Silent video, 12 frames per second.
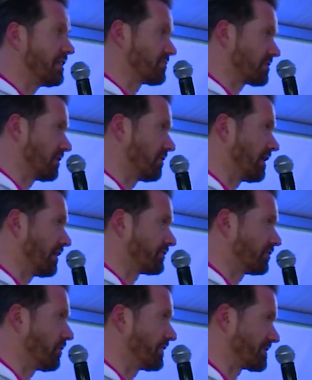years ago
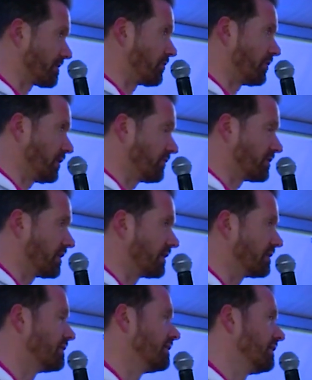after all this learning you've
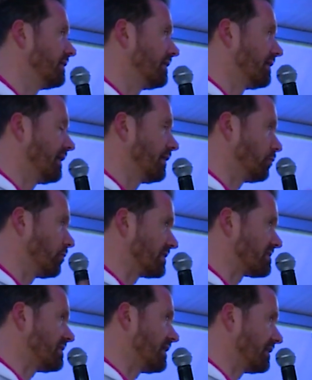done? And
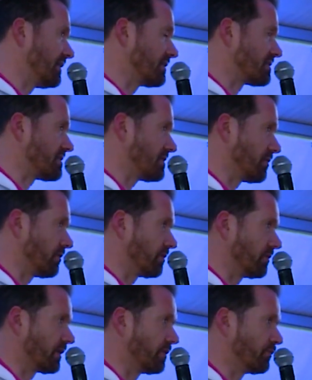what's the ideal CEO you're
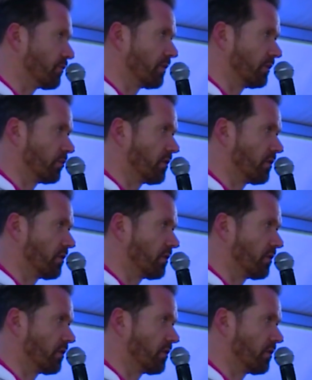looking for and